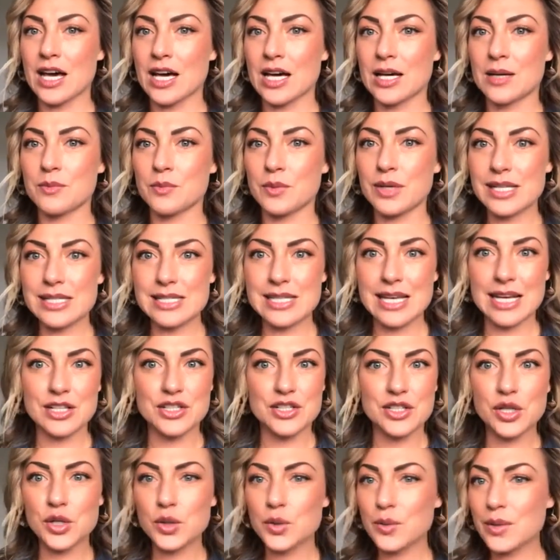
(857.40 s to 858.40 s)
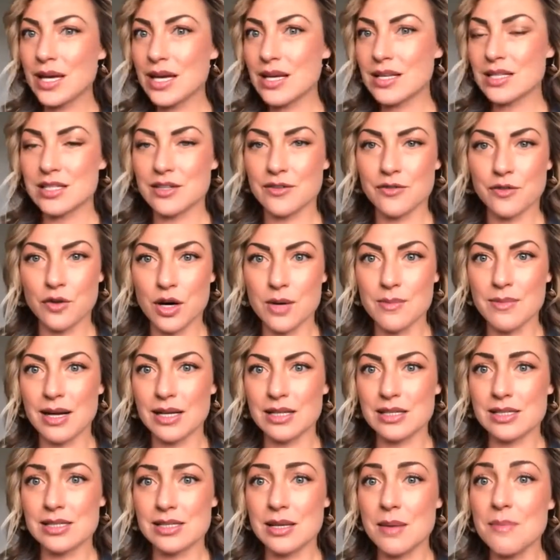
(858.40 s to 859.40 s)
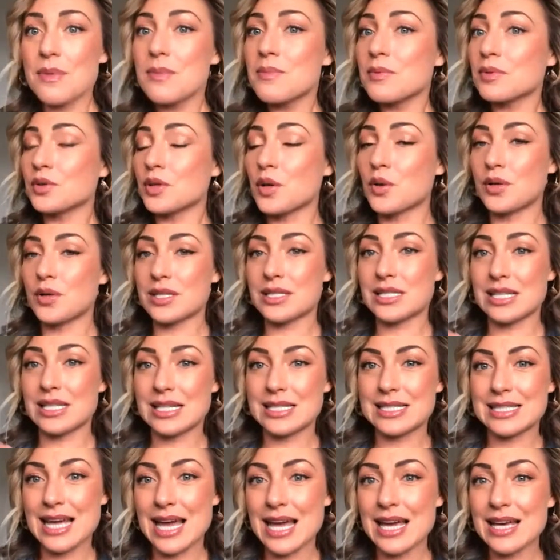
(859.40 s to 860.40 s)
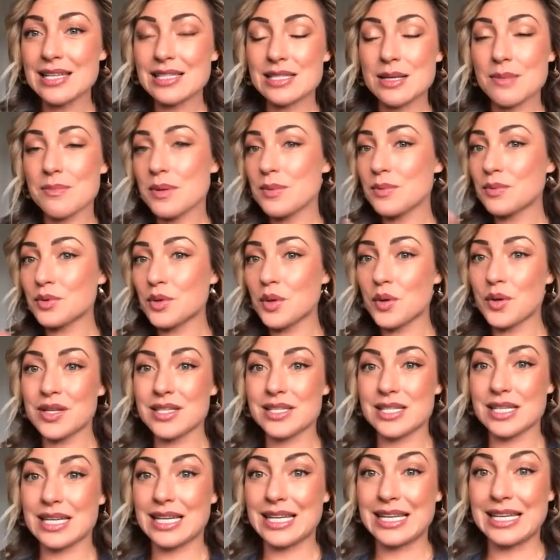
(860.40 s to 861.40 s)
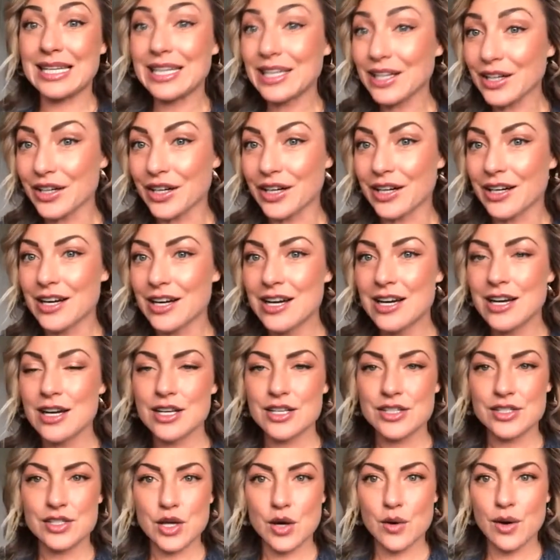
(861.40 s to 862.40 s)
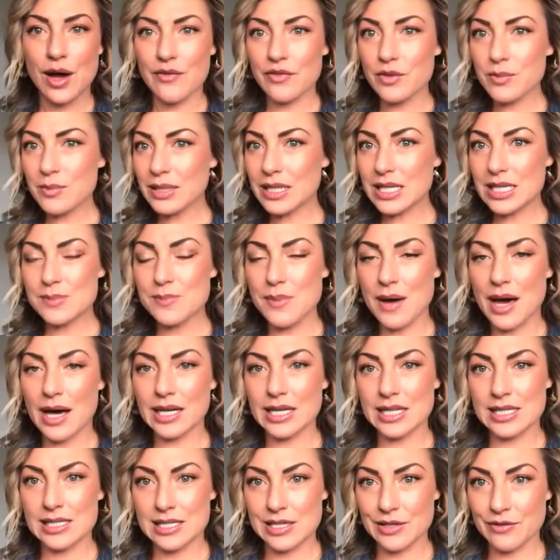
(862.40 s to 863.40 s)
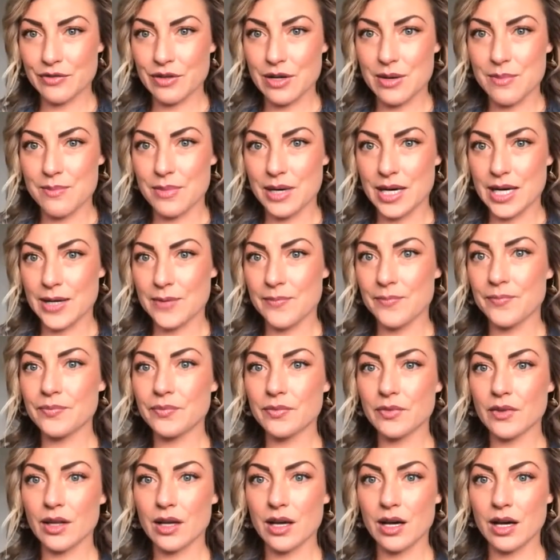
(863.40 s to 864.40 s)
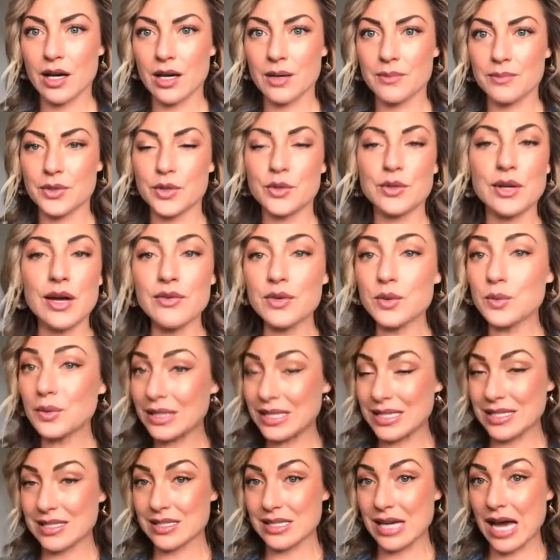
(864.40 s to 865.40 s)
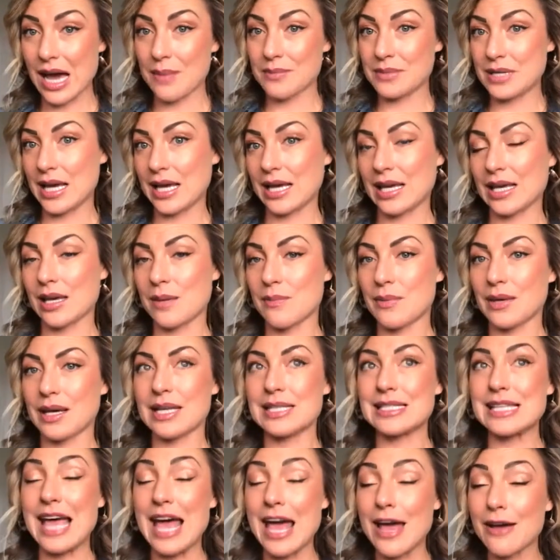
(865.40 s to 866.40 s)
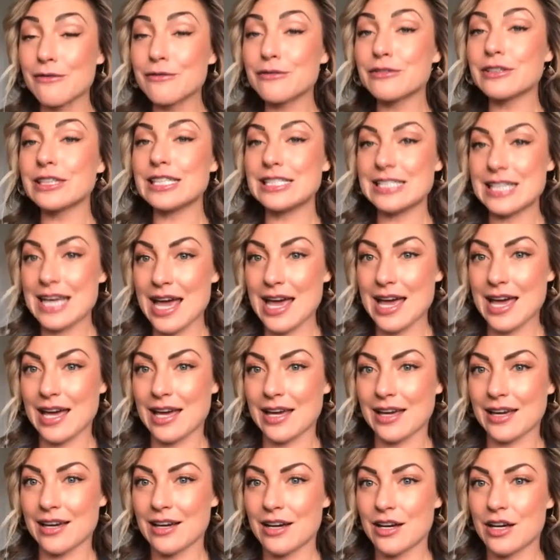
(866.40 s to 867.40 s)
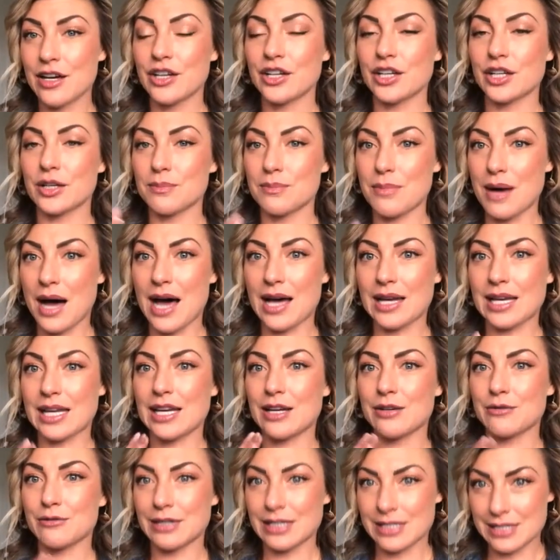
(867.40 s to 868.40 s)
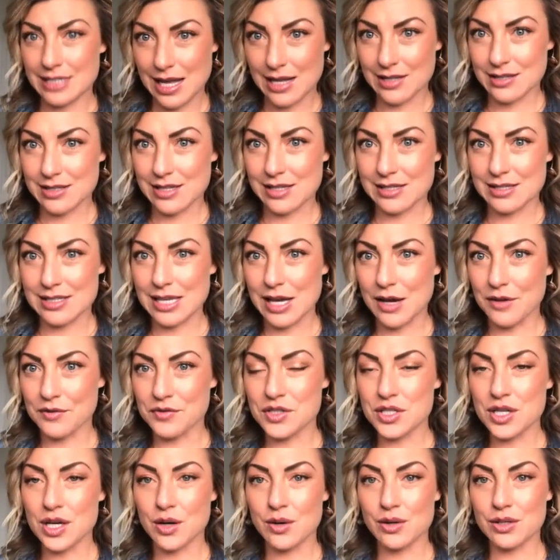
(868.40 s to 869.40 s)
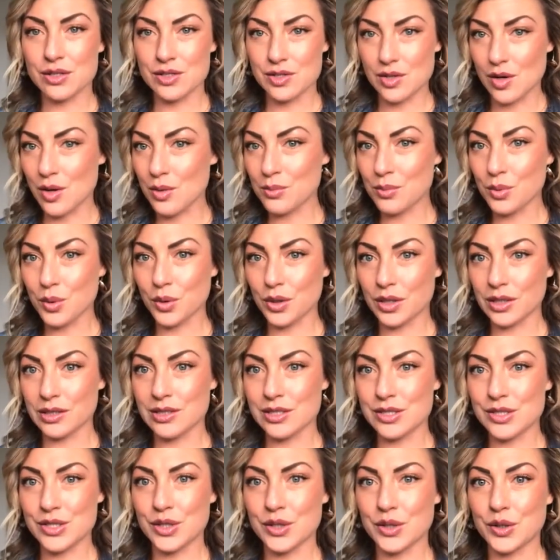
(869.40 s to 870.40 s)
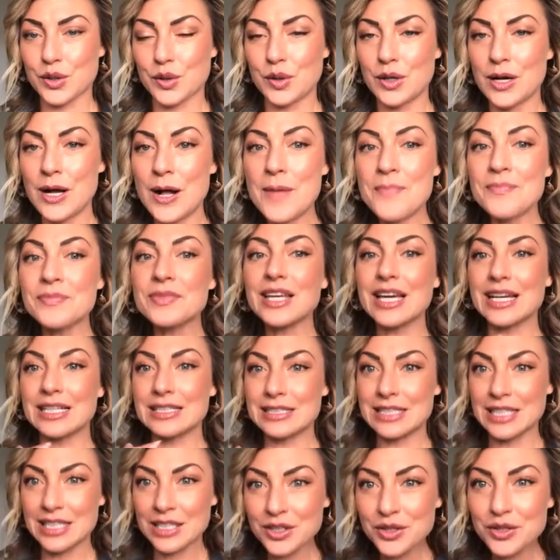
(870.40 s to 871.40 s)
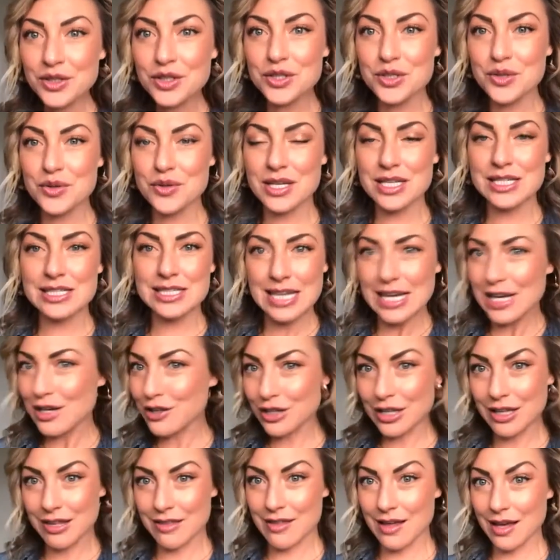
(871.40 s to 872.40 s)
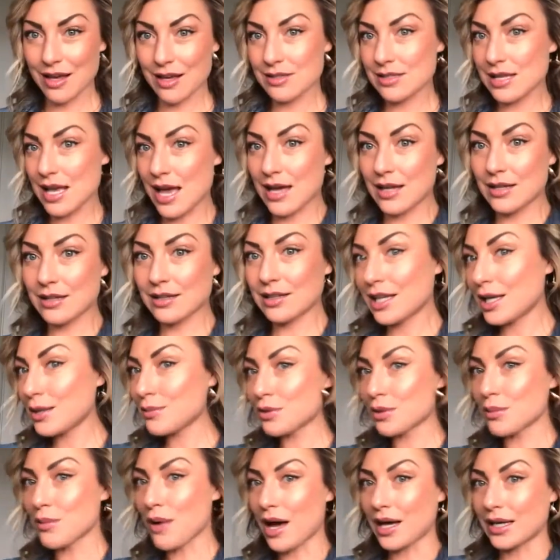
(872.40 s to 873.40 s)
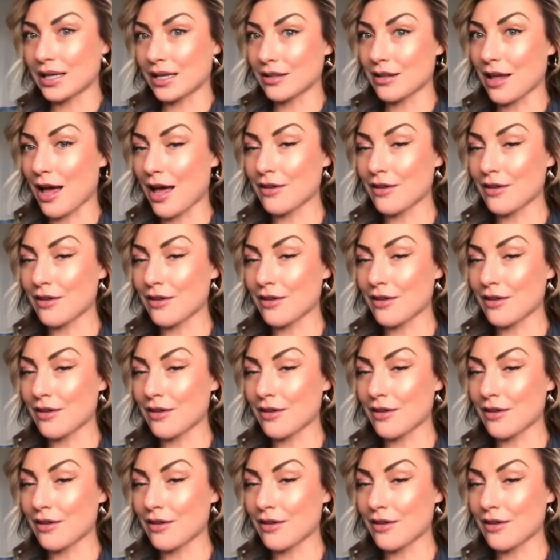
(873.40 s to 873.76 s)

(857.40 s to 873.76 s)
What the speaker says: we say 2 weeks to 4 months. Some people notice in a day, some people notice in a year. So everybody's body is different, but you never want to stop taking it, because every day your body resets itself. So it's so important to continue to do the daily things that keep your body alive.